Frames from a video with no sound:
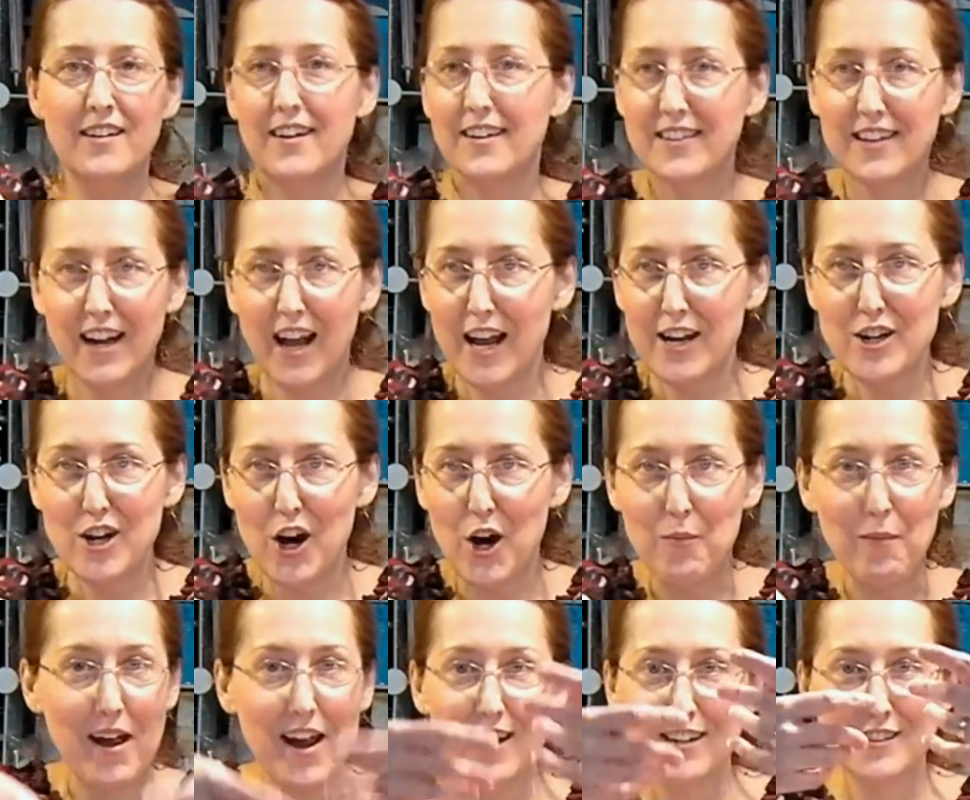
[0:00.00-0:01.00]
Not that I
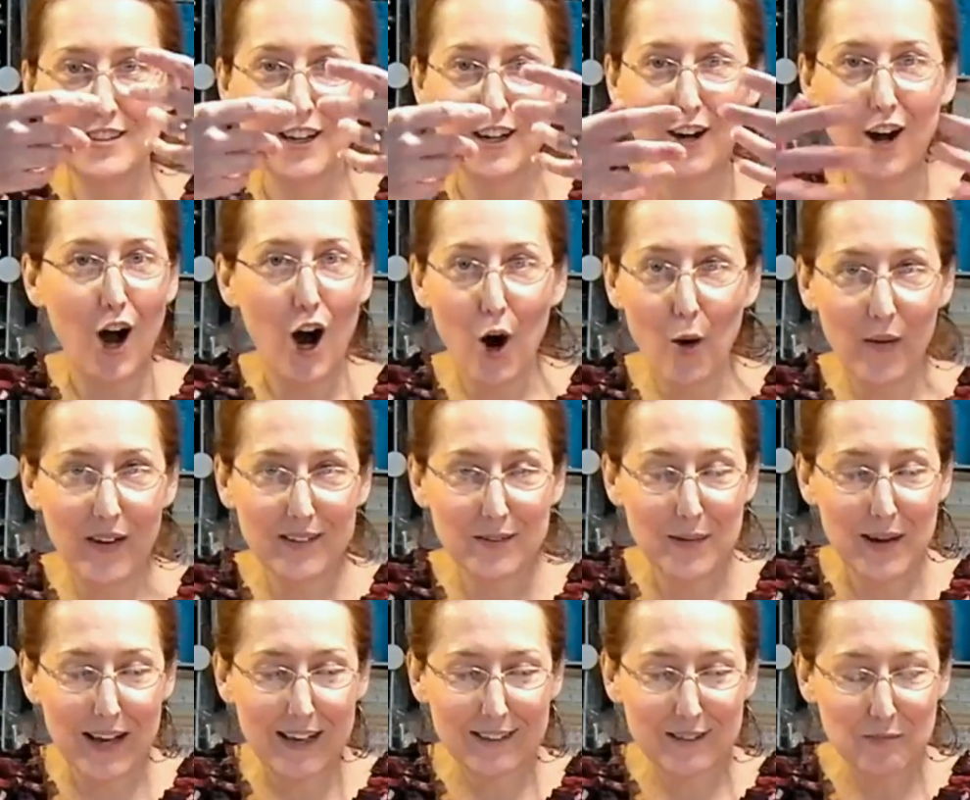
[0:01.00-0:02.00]
know, my hands are always
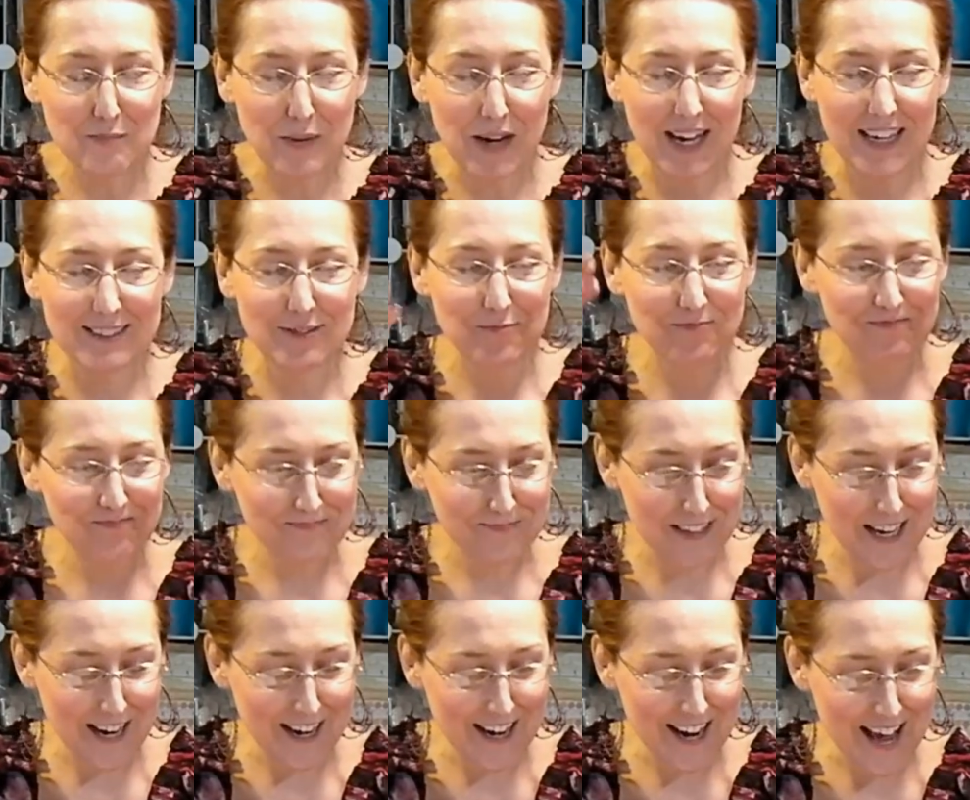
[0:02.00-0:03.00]
a mess, but
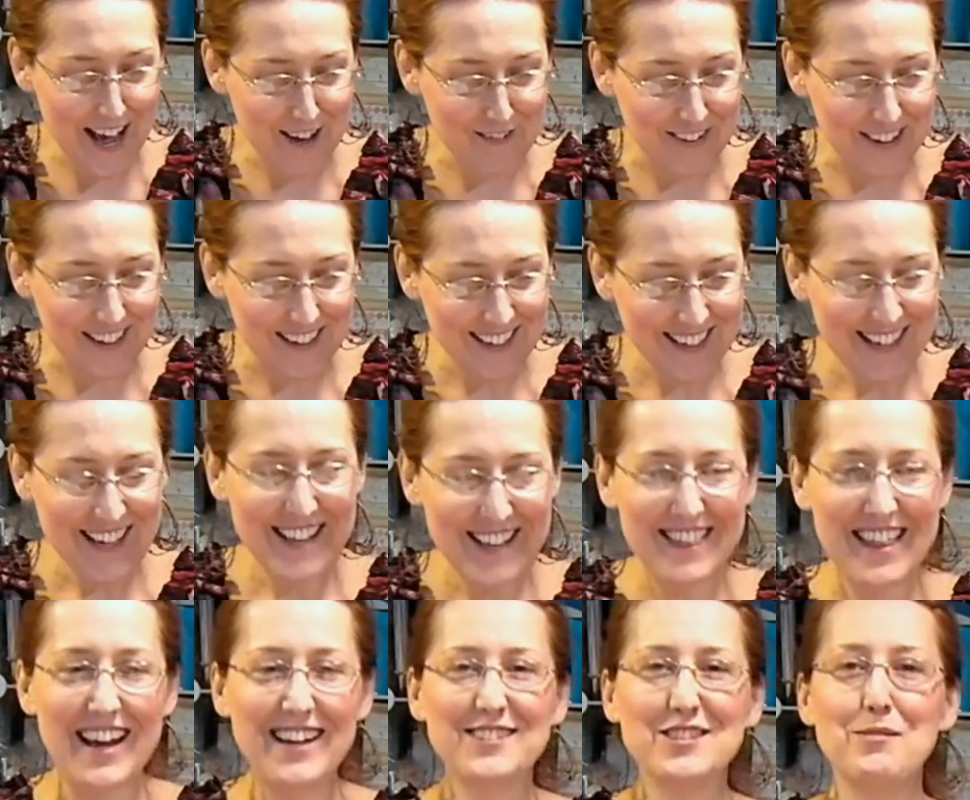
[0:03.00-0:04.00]
there you have it.
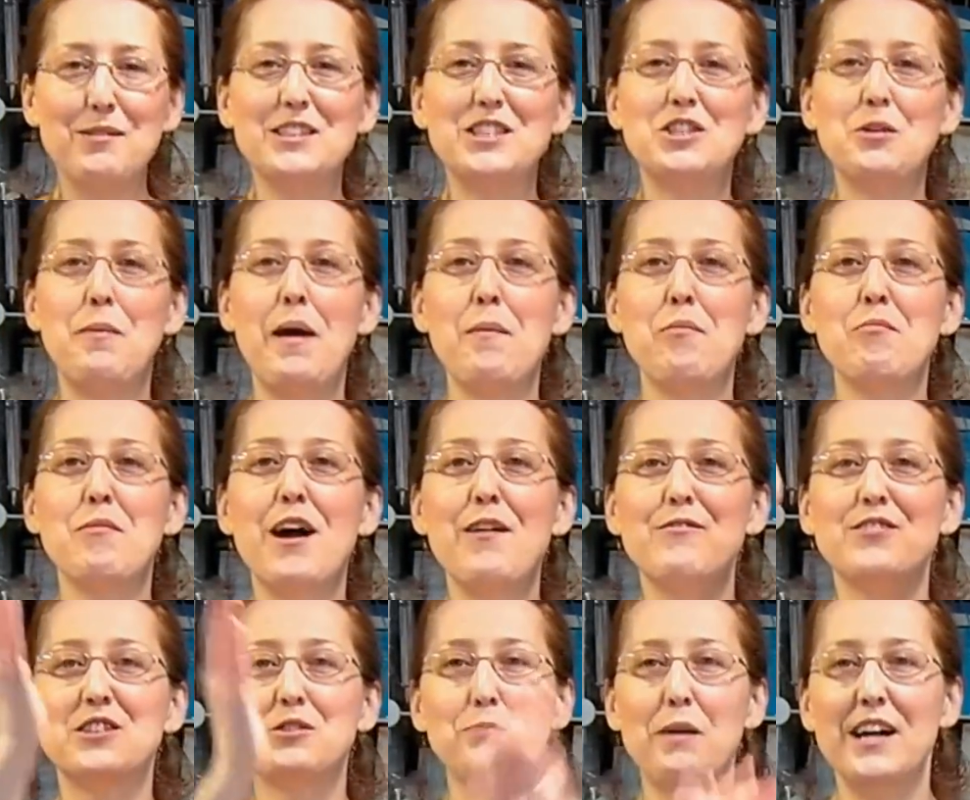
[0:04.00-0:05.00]
Thanks so much to
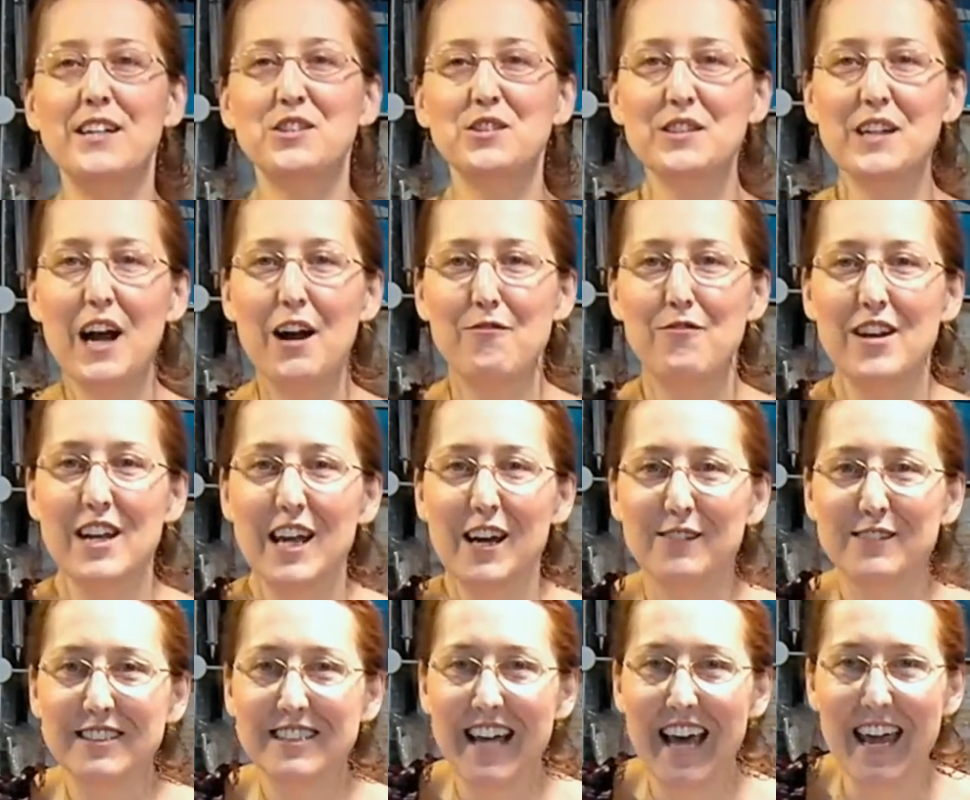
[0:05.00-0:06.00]
Papermart for sponsoring our
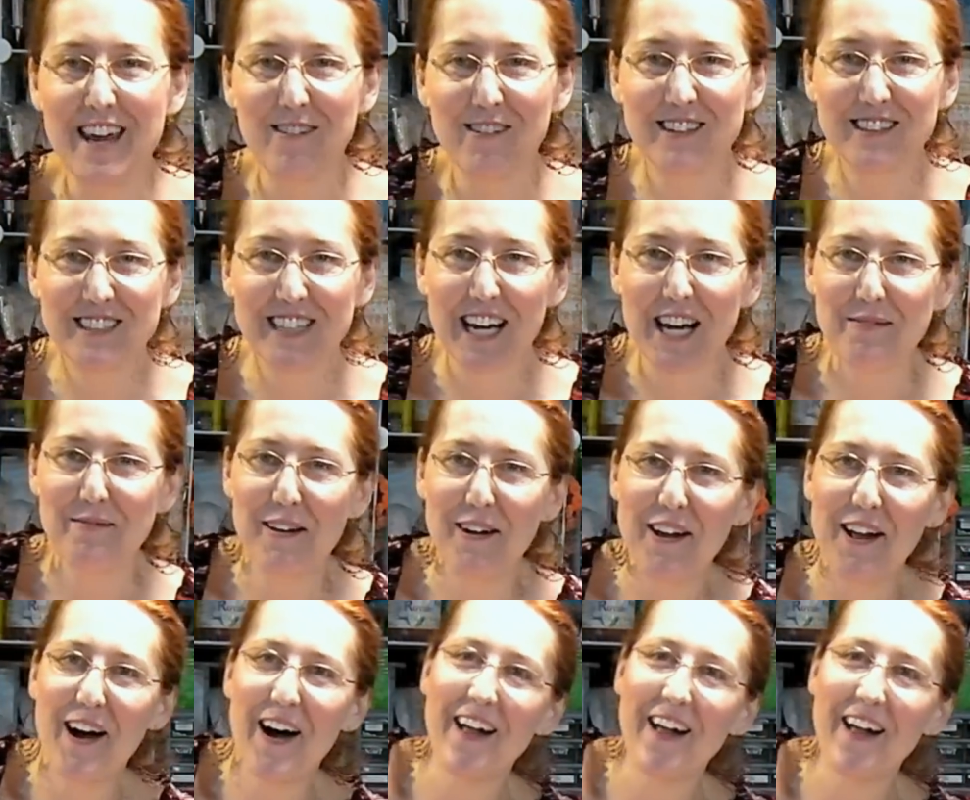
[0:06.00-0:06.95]
video today. You can check them out